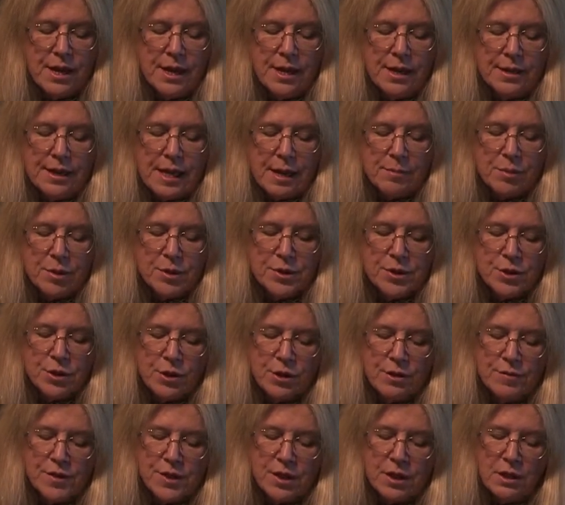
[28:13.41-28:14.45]
that
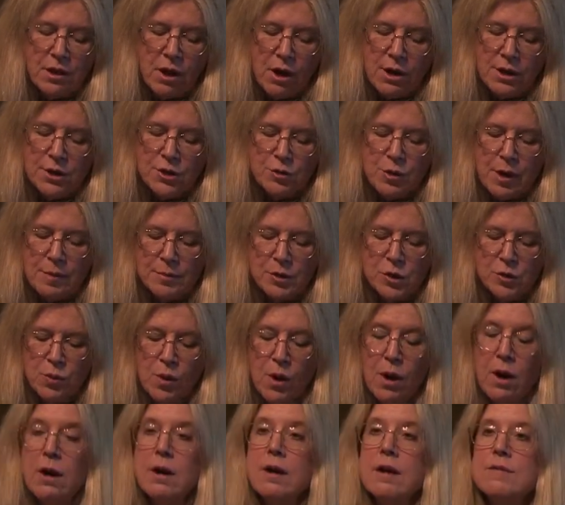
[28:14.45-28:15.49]
preserves the large
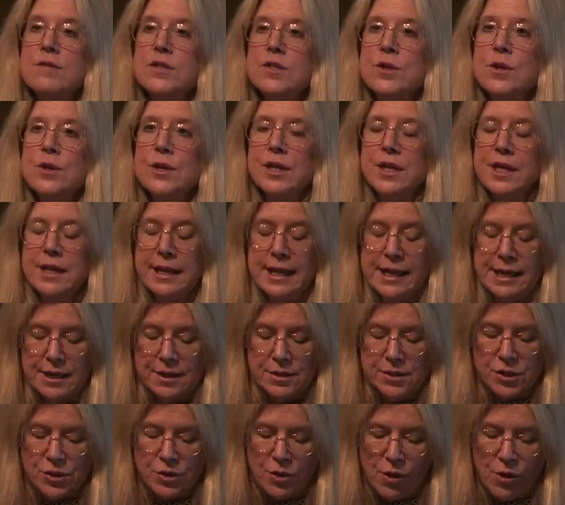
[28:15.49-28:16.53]
repertoire of circulating
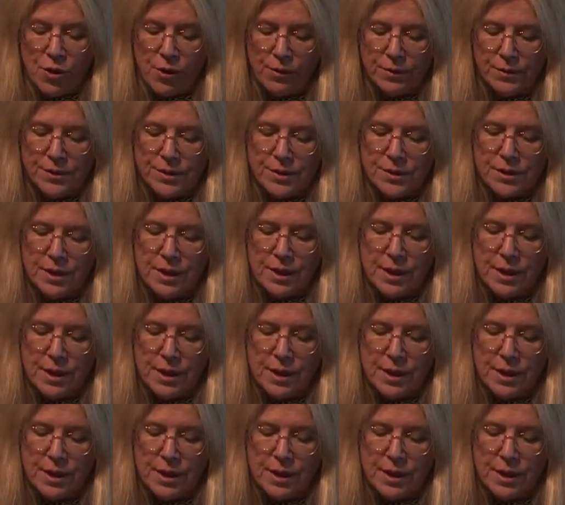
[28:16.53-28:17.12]
songs.